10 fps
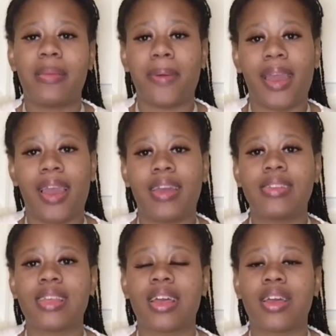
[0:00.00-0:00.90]
past,
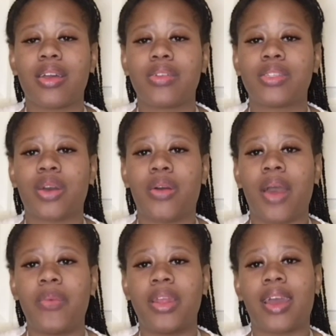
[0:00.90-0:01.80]
so
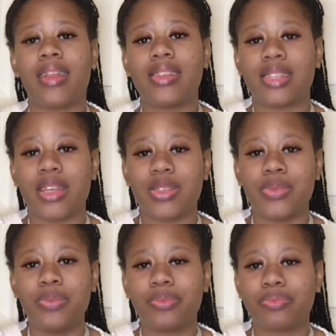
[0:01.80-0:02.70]
I went and got this tattoo.